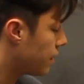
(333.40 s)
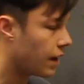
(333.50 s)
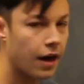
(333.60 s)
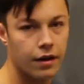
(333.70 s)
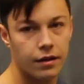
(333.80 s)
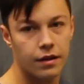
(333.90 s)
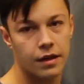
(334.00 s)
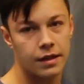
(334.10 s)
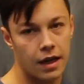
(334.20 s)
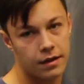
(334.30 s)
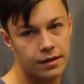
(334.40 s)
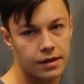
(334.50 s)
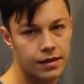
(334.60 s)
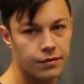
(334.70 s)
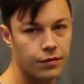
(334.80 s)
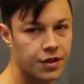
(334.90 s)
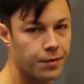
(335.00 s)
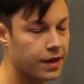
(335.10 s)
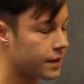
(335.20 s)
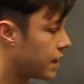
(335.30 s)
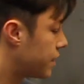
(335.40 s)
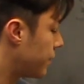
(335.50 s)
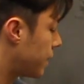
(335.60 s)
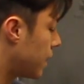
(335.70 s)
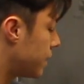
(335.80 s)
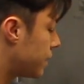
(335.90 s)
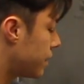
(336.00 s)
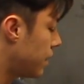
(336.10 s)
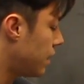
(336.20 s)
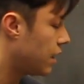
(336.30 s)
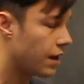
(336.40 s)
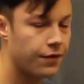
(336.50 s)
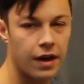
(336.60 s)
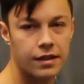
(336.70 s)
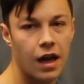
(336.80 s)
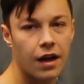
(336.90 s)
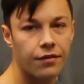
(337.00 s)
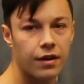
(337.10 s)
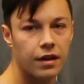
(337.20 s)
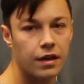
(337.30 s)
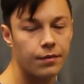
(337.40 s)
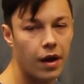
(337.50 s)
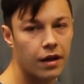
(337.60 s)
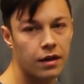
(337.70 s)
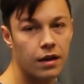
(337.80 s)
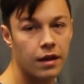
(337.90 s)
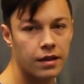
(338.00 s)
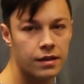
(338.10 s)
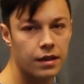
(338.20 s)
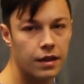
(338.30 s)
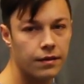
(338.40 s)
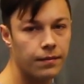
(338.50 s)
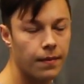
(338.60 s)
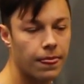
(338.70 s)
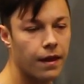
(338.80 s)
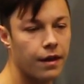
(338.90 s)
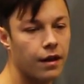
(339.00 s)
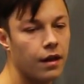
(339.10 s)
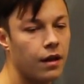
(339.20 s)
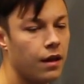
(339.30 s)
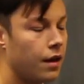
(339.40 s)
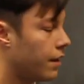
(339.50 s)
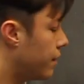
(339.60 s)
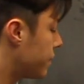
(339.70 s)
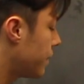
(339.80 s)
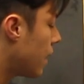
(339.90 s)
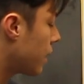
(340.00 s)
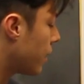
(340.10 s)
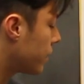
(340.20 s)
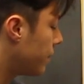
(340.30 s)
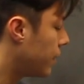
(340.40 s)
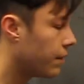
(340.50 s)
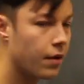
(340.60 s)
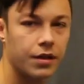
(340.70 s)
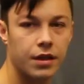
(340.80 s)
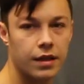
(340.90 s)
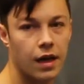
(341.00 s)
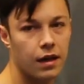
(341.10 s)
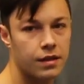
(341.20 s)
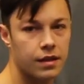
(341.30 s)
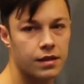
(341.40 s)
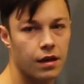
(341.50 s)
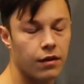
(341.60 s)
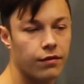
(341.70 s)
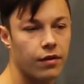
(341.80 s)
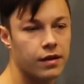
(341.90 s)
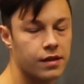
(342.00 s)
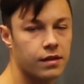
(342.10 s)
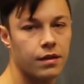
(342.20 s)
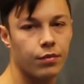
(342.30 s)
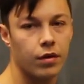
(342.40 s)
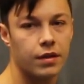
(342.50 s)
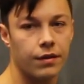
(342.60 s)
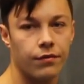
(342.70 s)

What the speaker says: the higher the catalysis, which makes sense because if it has a high affinity to bind to histidine, then there's not going to be much catalysis of assisted protein